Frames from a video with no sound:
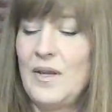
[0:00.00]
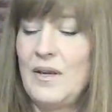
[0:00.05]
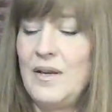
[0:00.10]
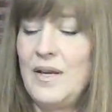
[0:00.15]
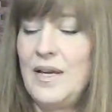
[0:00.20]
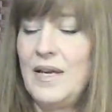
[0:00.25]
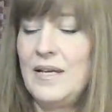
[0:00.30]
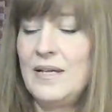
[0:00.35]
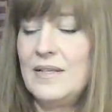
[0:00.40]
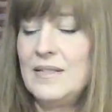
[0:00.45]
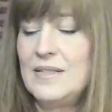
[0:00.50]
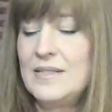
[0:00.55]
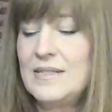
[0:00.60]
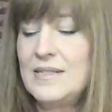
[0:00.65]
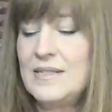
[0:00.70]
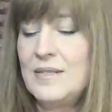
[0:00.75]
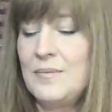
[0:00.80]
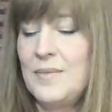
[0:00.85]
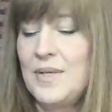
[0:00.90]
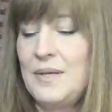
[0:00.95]
and
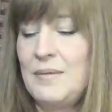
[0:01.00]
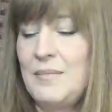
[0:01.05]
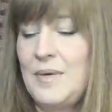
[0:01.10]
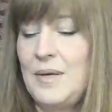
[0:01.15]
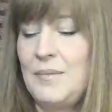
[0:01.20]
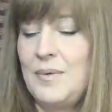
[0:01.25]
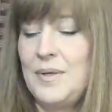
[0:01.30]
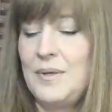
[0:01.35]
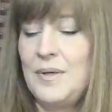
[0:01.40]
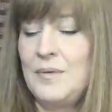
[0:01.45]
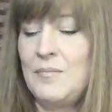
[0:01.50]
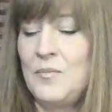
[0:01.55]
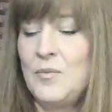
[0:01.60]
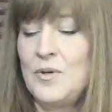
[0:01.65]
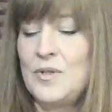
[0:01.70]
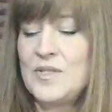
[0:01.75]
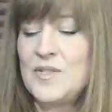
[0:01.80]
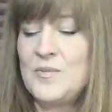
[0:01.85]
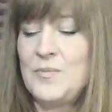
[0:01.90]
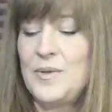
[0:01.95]
somebody may be
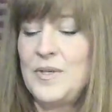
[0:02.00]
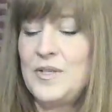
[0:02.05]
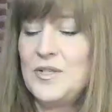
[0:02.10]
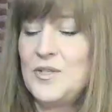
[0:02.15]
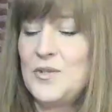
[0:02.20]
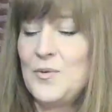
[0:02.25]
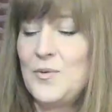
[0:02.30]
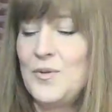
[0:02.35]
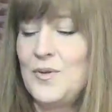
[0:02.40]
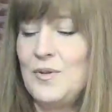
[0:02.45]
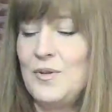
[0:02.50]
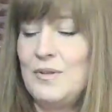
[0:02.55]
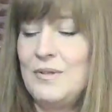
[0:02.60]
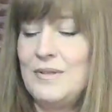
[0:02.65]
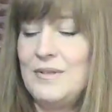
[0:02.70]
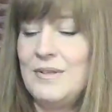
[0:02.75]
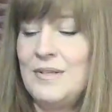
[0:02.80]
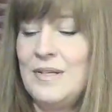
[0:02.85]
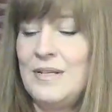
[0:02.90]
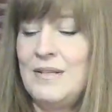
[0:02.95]
more
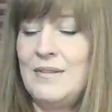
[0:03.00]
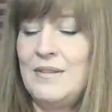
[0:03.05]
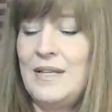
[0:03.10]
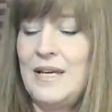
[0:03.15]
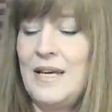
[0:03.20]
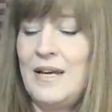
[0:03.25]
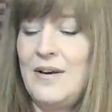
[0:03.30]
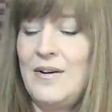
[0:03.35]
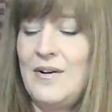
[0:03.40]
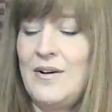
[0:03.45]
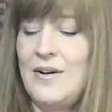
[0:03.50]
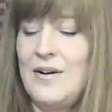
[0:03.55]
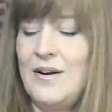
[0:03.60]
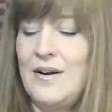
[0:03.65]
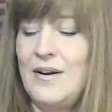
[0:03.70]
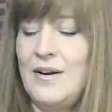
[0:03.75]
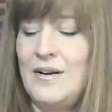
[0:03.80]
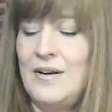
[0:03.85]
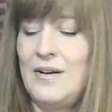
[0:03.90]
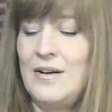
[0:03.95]
spiritual than they
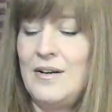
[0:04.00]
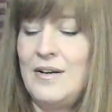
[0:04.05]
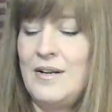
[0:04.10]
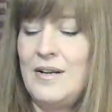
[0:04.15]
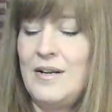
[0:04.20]
are